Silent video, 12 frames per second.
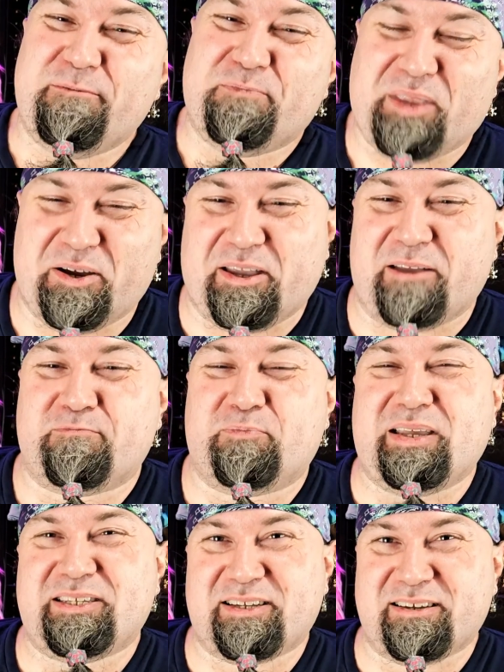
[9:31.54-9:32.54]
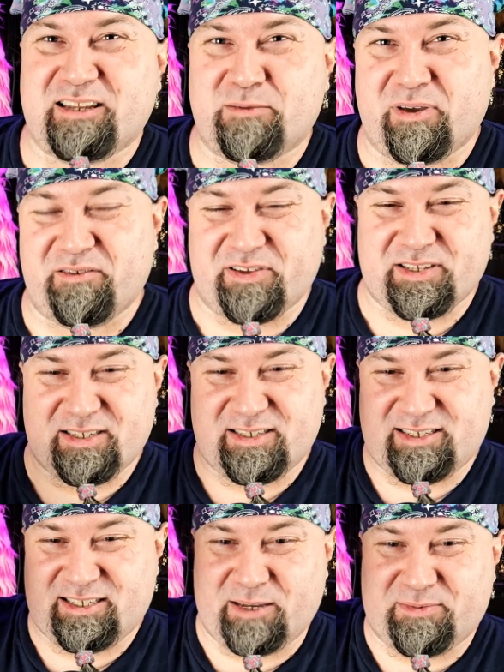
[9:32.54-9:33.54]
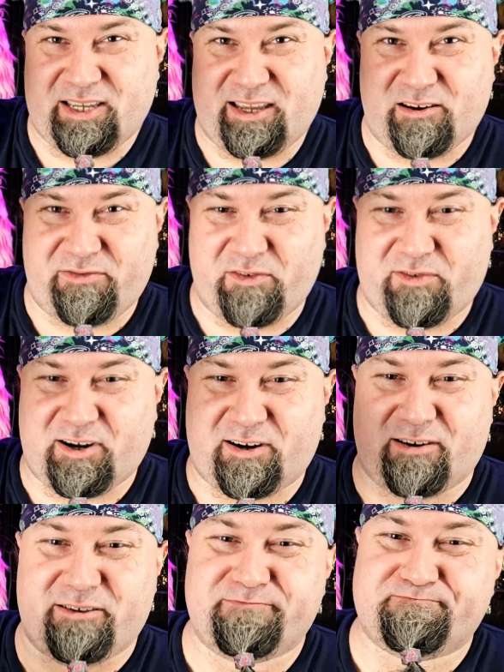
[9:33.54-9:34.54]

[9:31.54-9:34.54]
Okay, Basic Undead Benefits. Skip to here if you've already heard it.